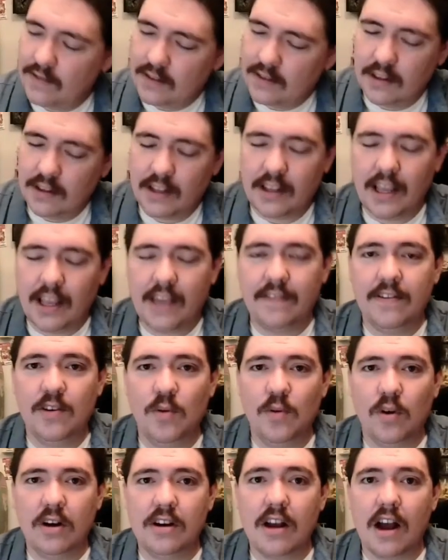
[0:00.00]
If you
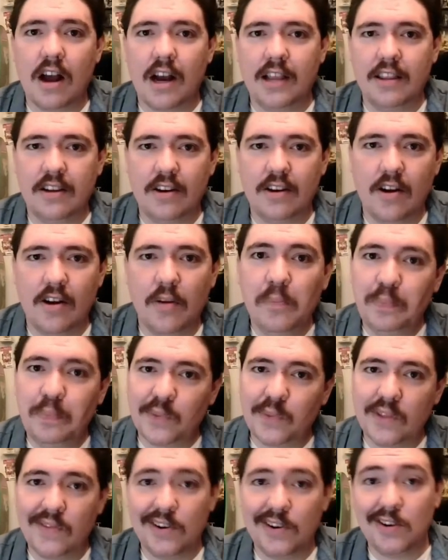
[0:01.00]
are not in the know,
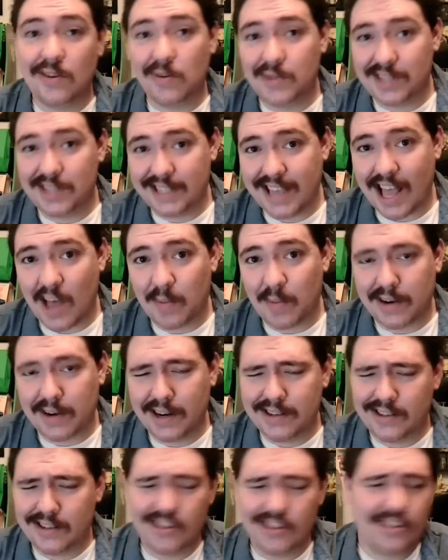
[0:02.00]
if you don't know what a scalper is,
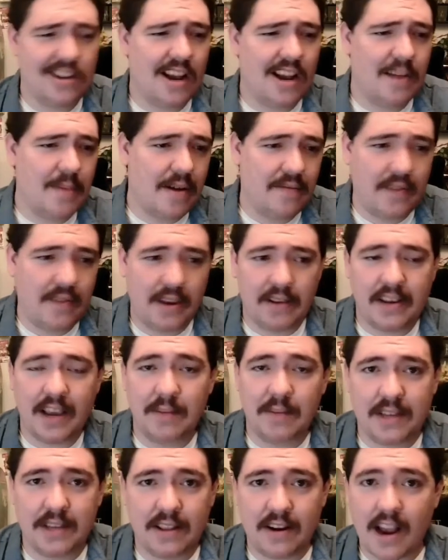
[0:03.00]
it's just not about video
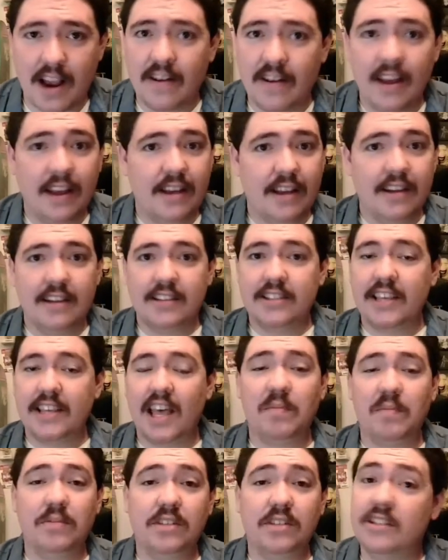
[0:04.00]
games either.
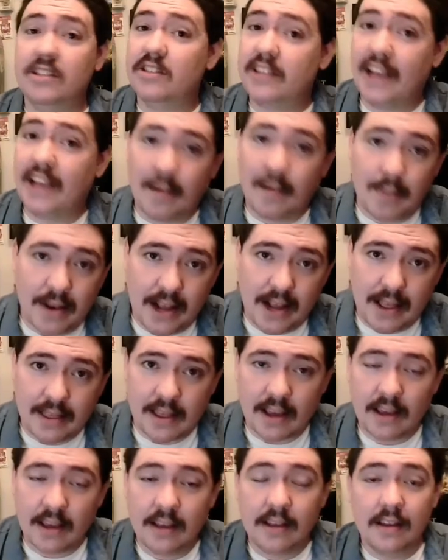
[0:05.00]
Scalpers can scalp
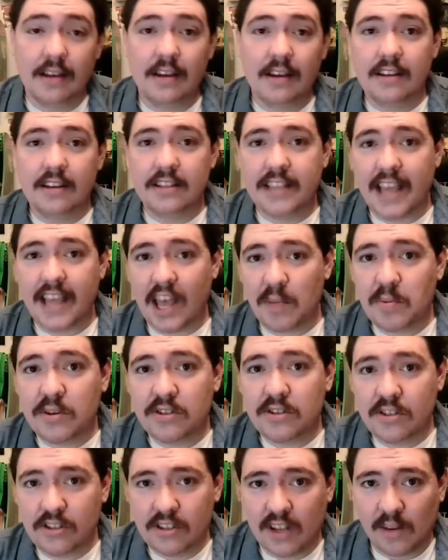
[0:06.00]
anything. Scalpers
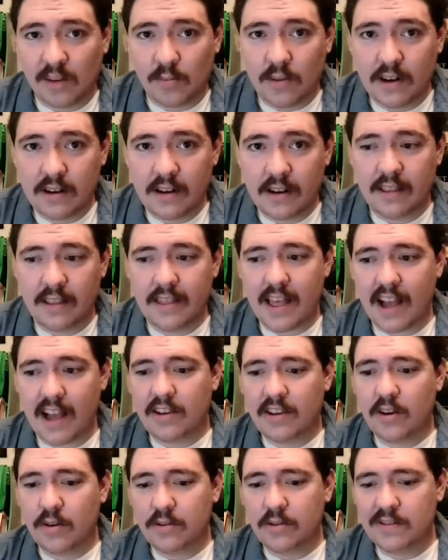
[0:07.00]
are someone that
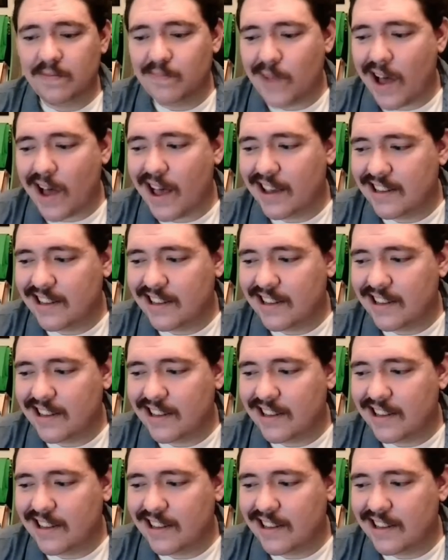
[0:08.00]
goes and buys